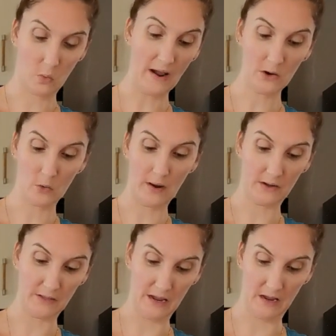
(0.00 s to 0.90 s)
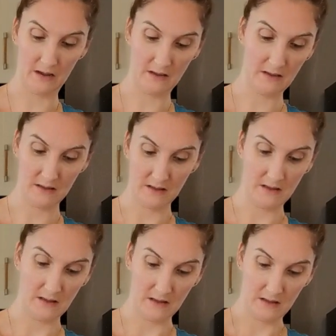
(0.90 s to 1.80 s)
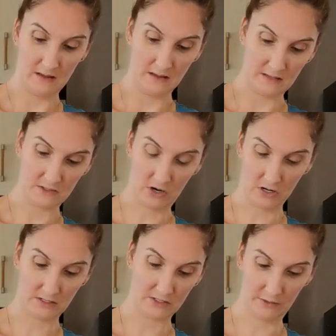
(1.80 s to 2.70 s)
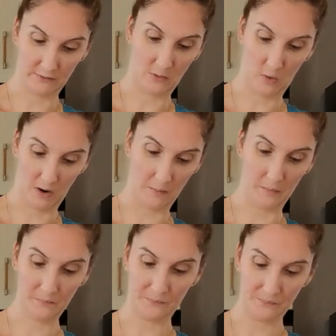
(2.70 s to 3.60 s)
quite quickly starts to form